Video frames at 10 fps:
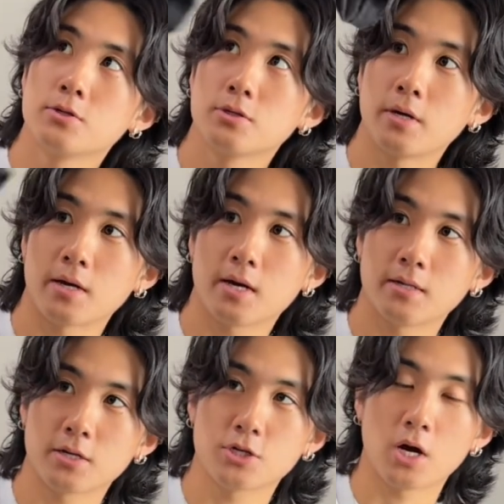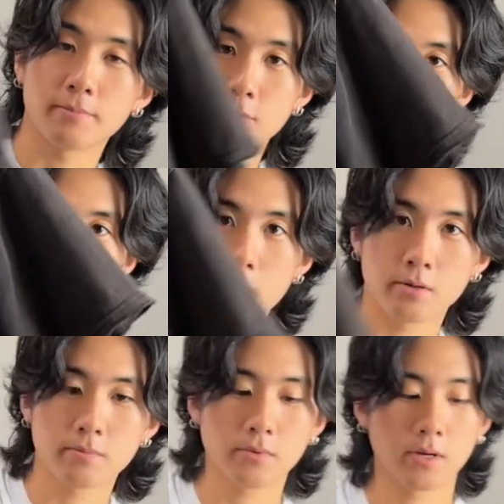like kind of like chomped in the
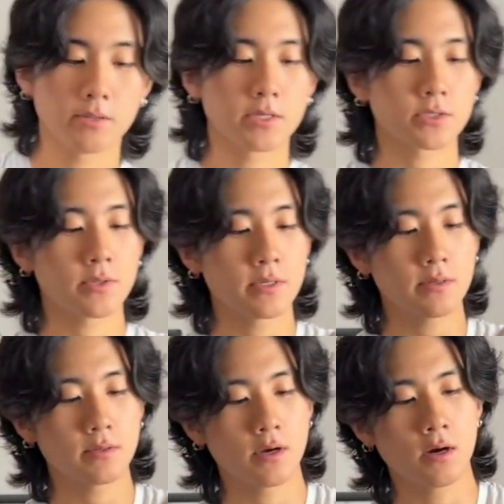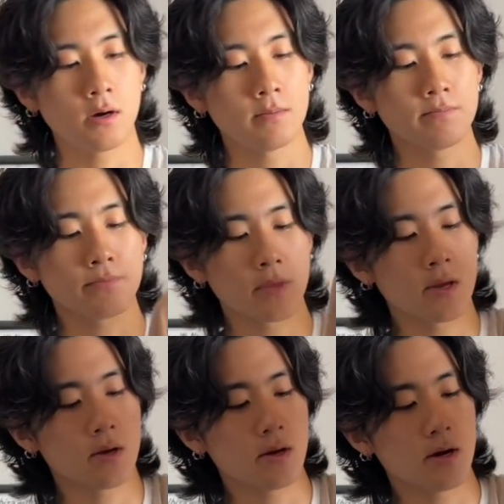bottom. And this one,
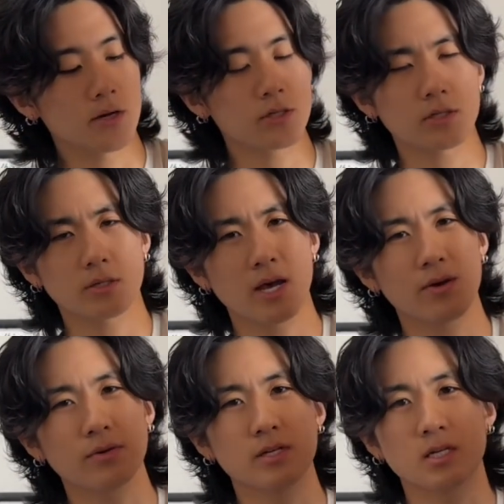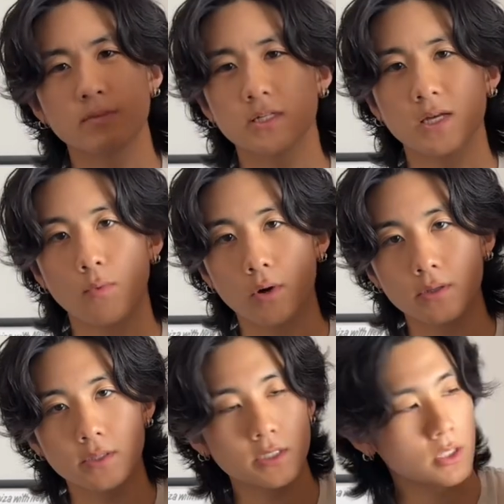I just can't really see myself wearing
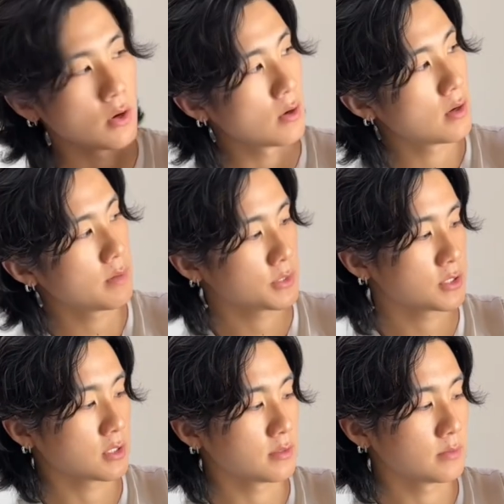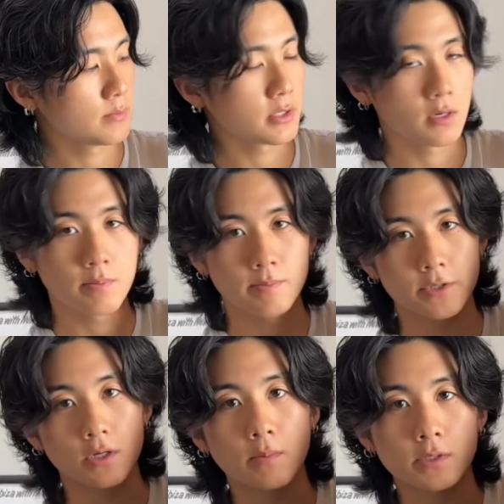this, so I'm just gonna put it up in my
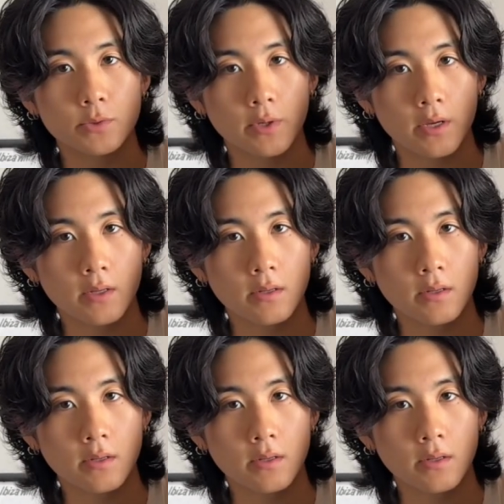shop this weekend.